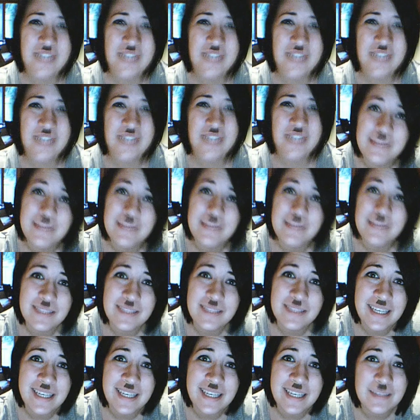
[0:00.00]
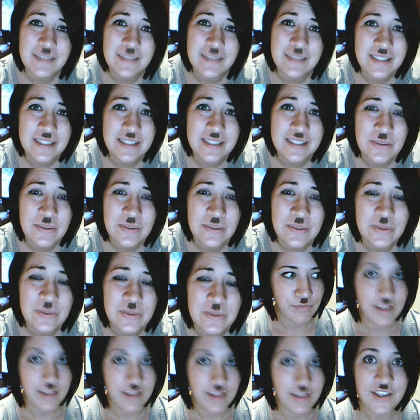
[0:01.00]
Do you guys miss me? I miss you.
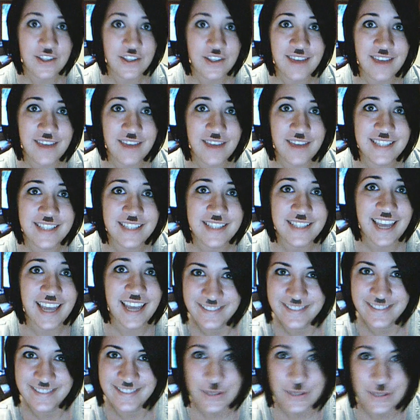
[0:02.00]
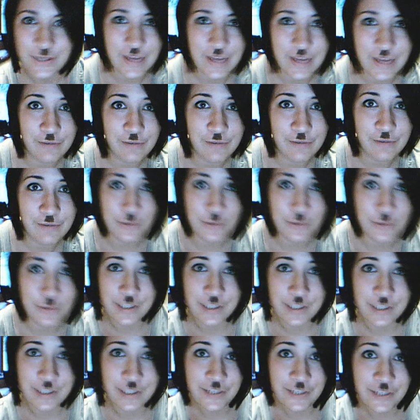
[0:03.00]
That's all I have to say. Without
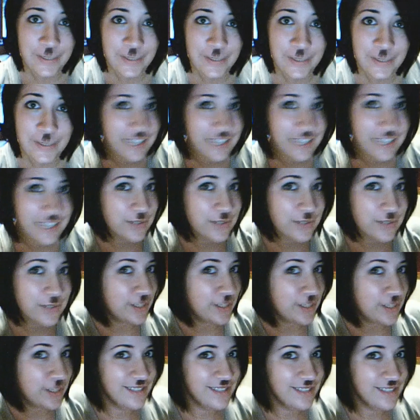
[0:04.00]
further ado, here's Will.